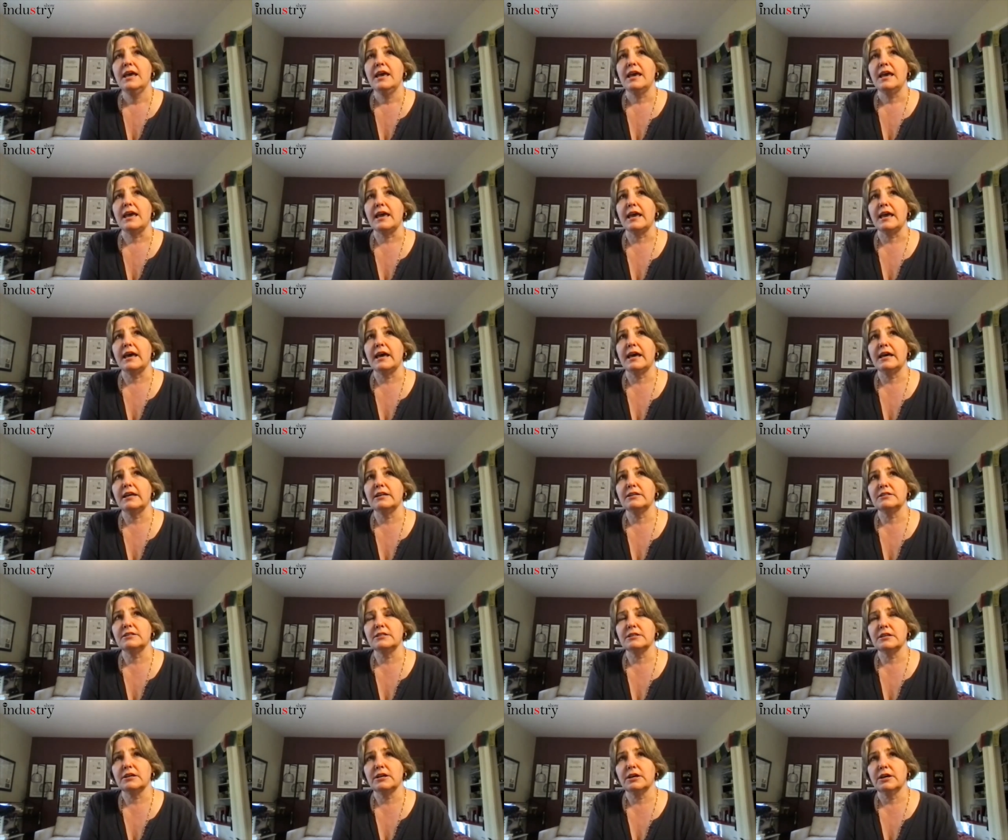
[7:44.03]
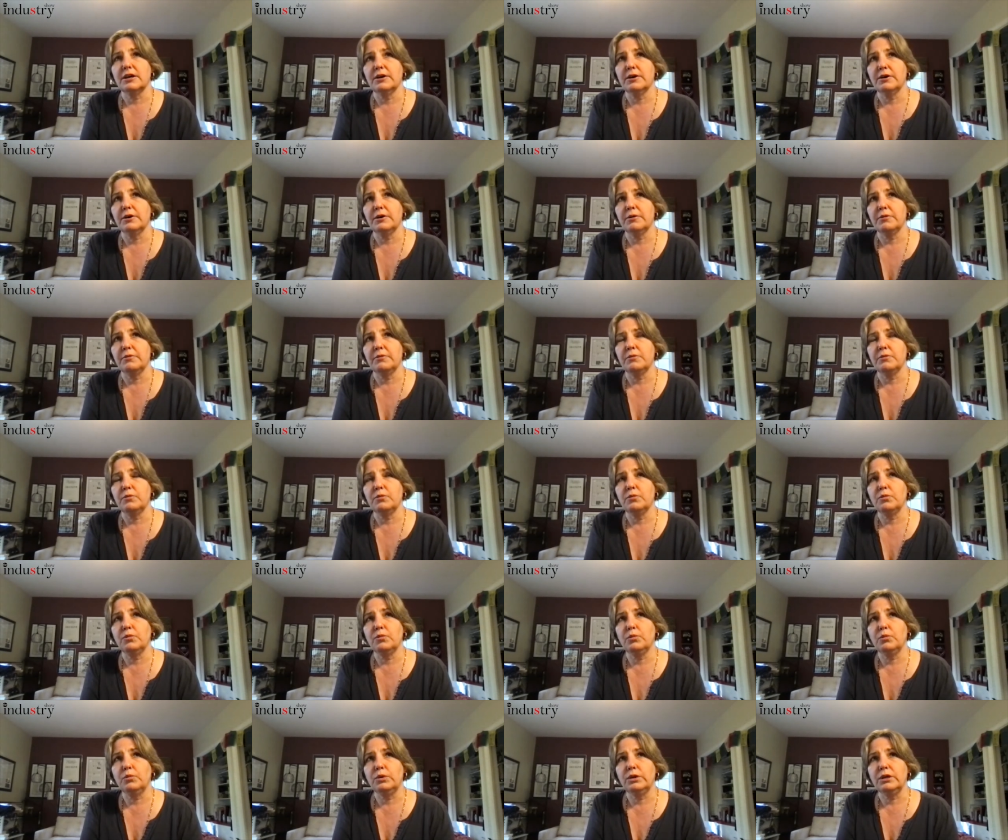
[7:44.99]
and
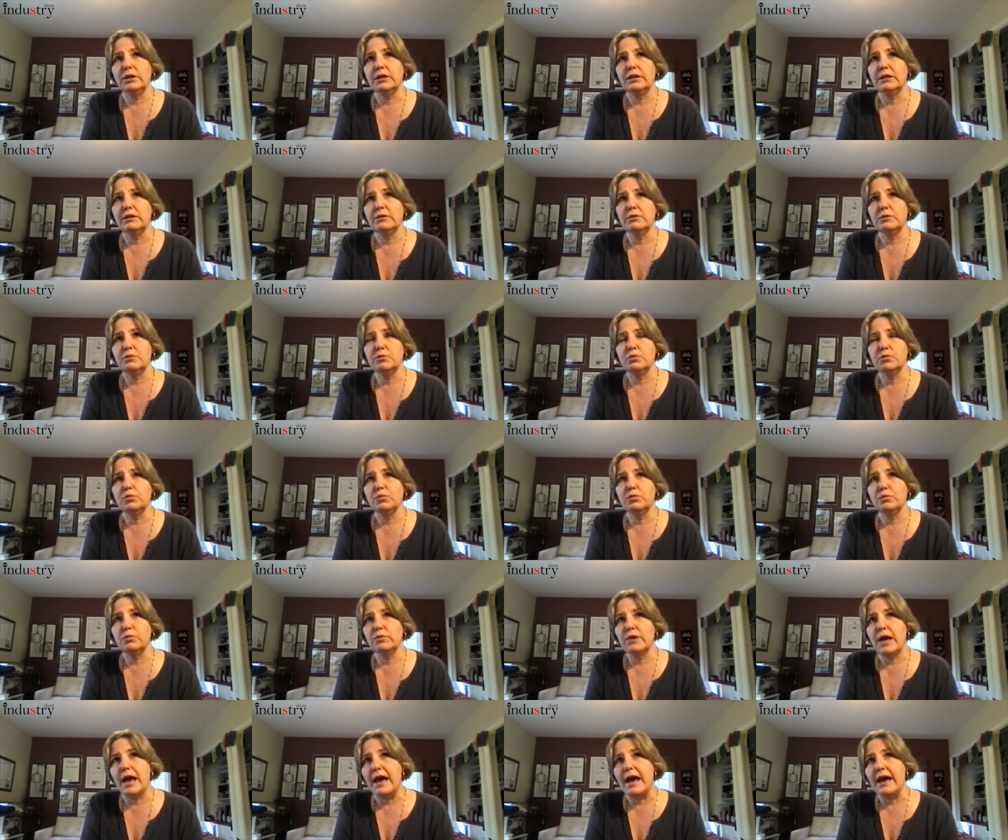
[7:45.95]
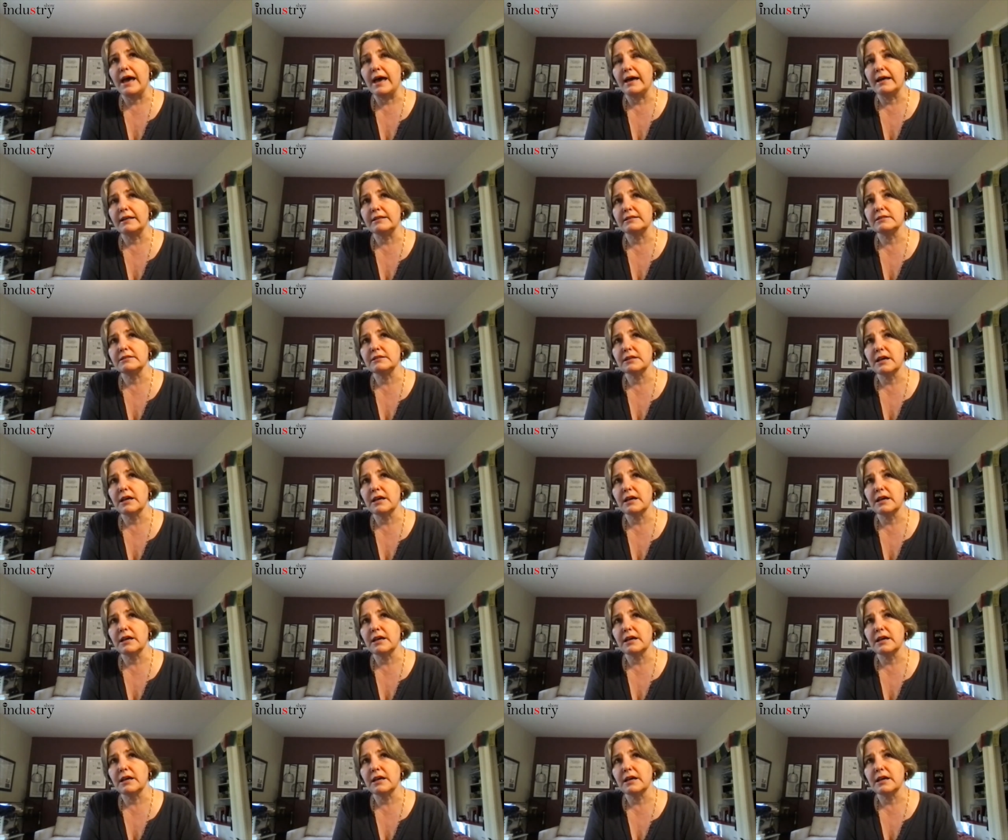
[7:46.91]
we had